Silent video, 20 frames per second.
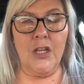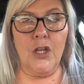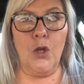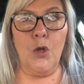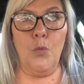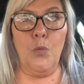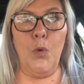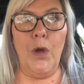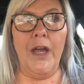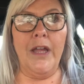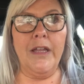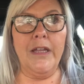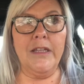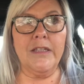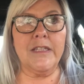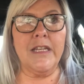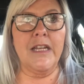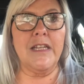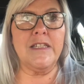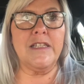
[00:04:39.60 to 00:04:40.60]

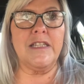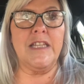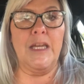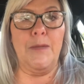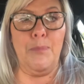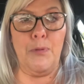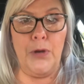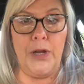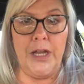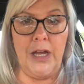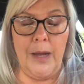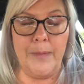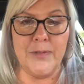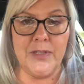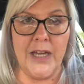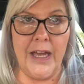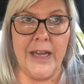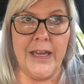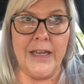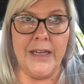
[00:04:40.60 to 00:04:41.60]
what does the pre-op
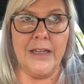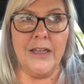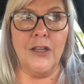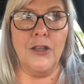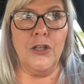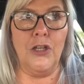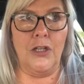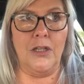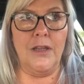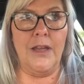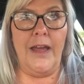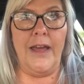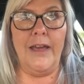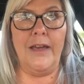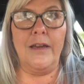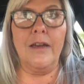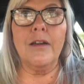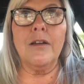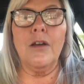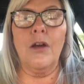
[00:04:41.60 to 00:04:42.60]
diet look
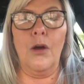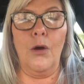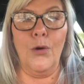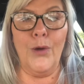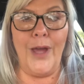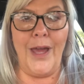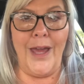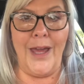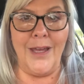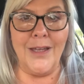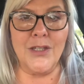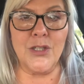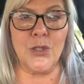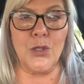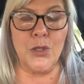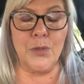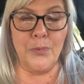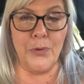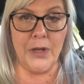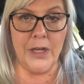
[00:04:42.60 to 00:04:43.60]
like? Okay,
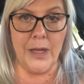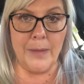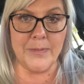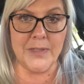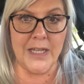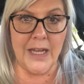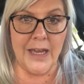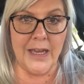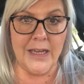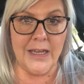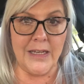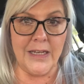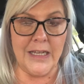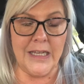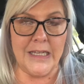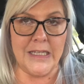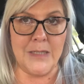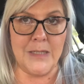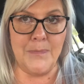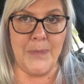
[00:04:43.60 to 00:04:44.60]
so the pre-op diet
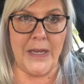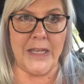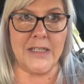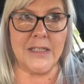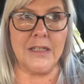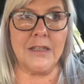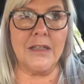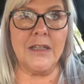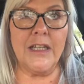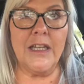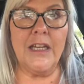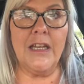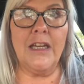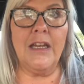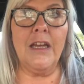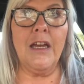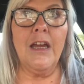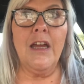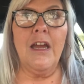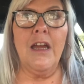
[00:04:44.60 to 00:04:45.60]
is
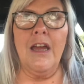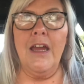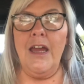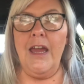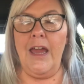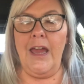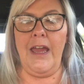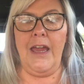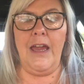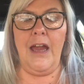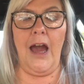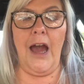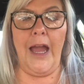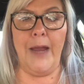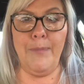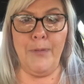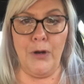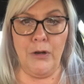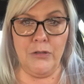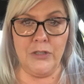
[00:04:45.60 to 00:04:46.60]
basically a high
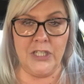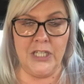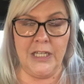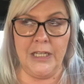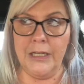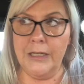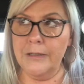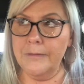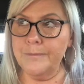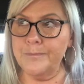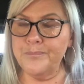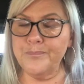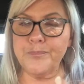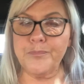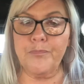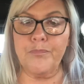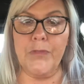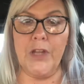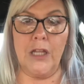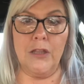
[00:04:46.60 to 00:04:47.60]
protein,
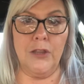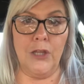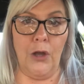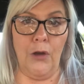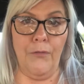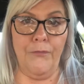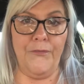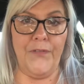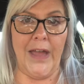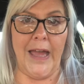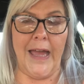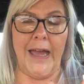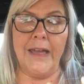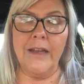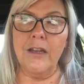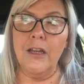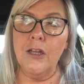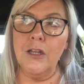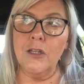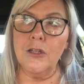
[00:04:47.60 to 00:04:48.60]
low fat,
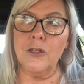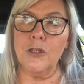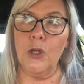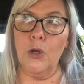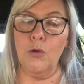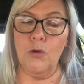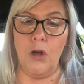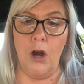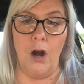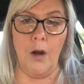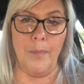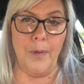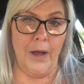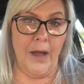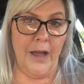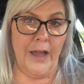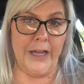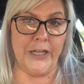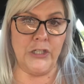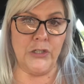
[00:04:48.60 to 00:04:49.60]
low
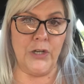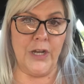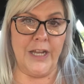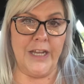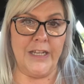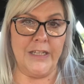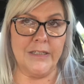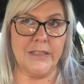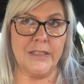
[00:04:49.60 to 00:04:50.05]
carbohydrate,